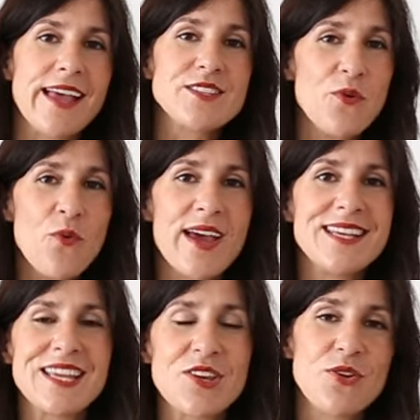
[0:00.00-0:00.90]
As
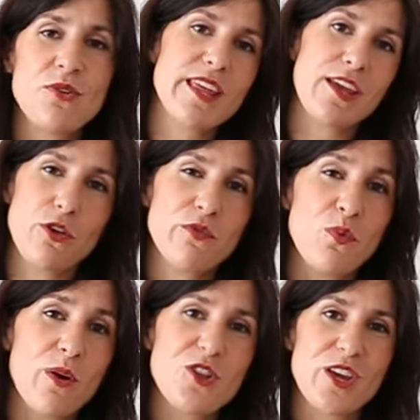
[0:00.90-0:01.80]
always, a huge thank you for
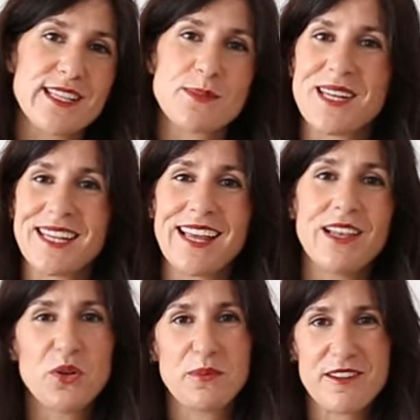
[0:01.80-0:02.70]
watching, spending a
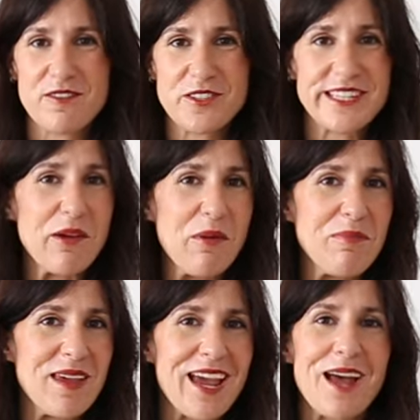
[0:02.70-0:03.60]
little bit of your day with
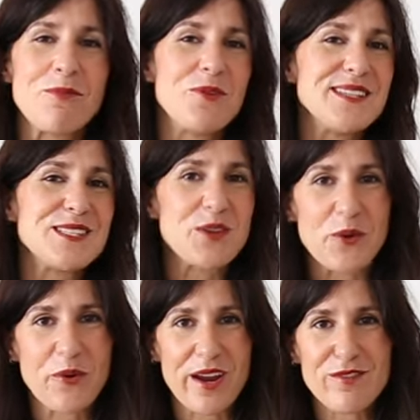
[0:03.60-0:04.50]
me. I'm always
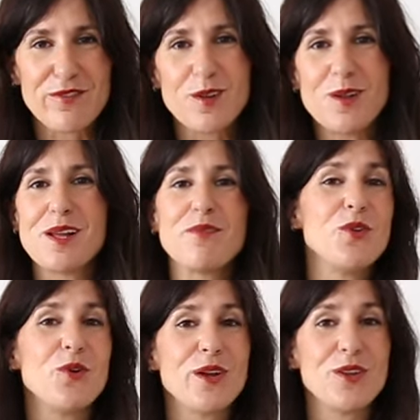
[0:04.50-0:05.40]
so grateful. If
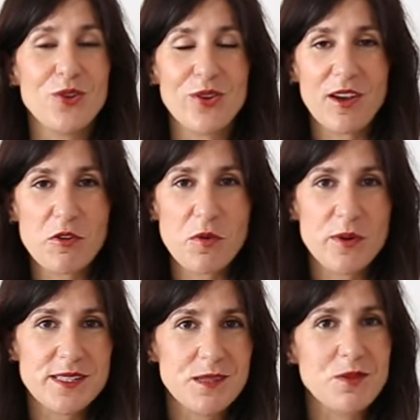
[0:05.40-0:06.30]
you're new here and you
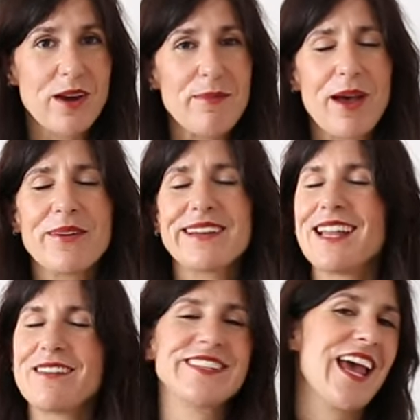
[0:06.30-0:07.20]
want to subscribe, I would
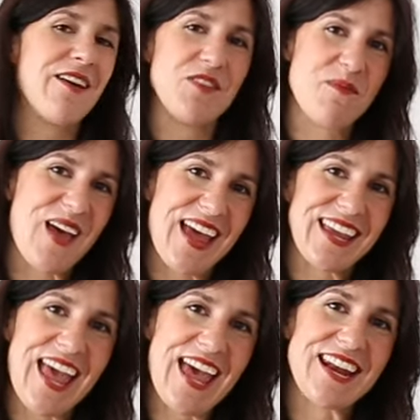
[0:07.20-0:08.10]
love to have you back.
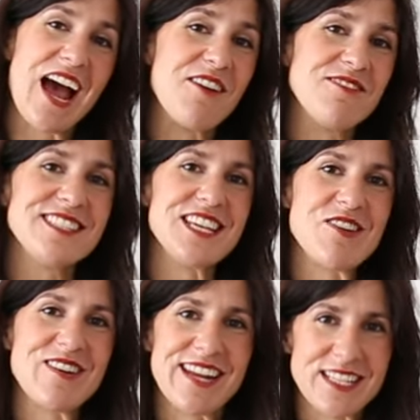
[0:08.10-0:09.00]
And I will see
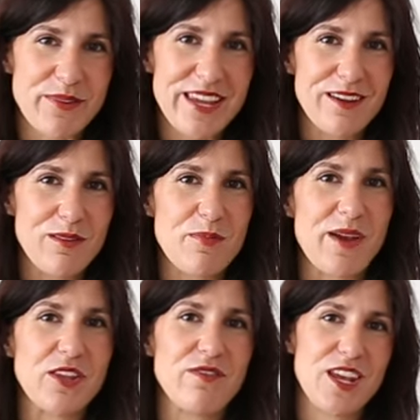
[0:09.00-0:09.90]
you next week with a
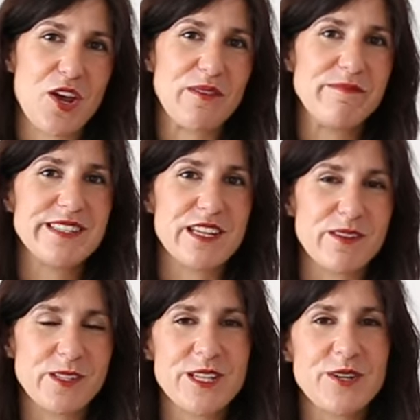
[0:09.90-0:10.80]
brand new video. See you
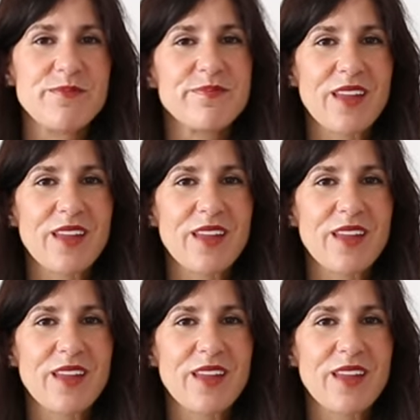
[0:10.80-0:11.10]
very soon.